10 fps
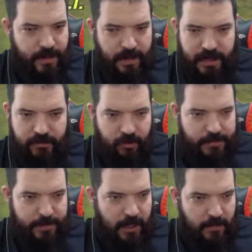He
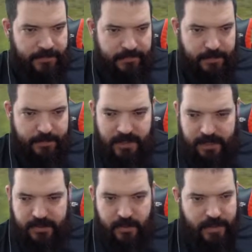drops below
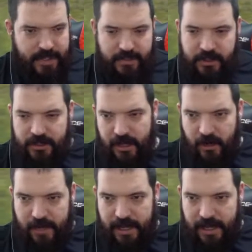50%, so he gets the
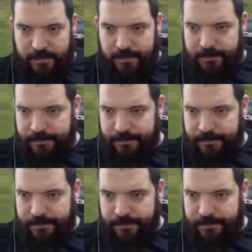target up.